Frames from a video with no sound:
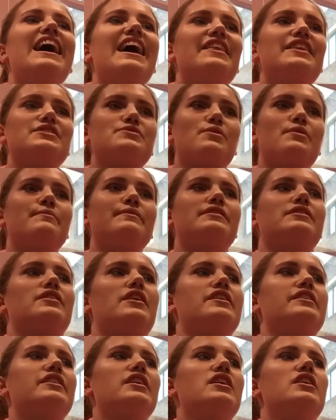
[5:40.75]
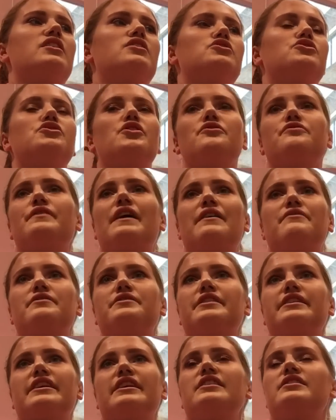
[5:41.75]
And that's what I mean, like, you don't fit
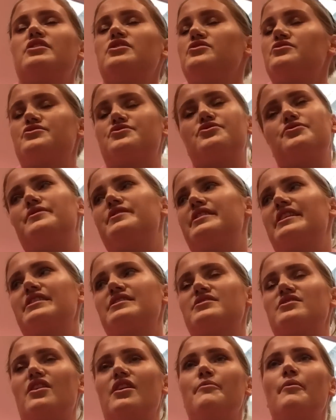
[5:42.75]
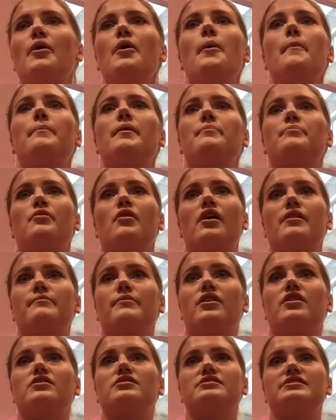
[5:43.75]
everything in and you just do it the next time. But
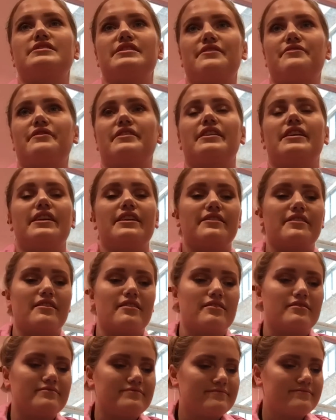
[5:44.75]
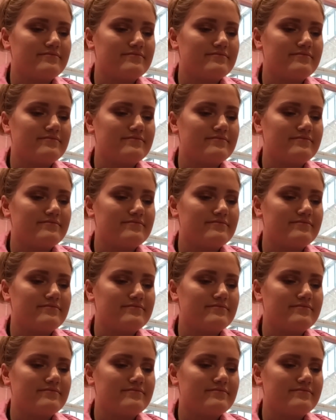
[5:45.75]
Primarks are definitely the